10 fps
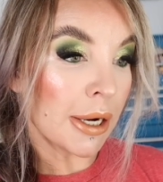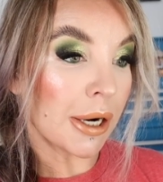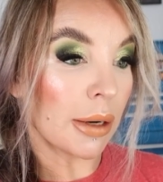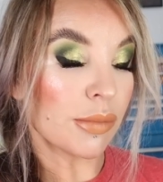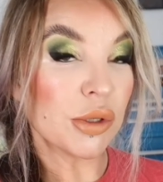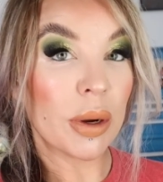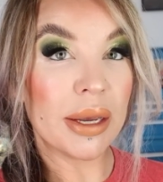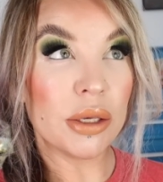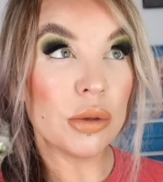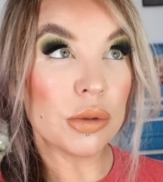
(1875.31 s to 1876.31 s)
um, so I
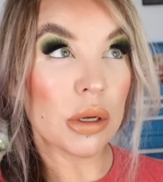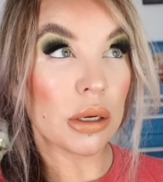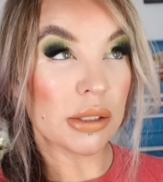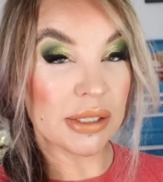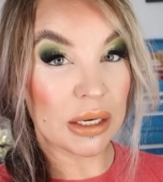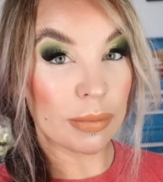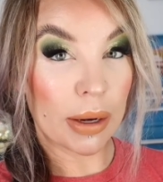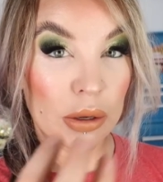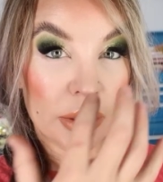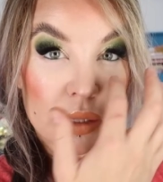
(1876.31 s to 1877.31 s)
use a setting
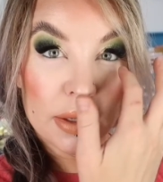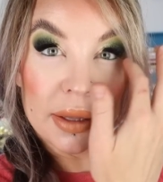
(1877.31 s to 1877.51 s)
powder that,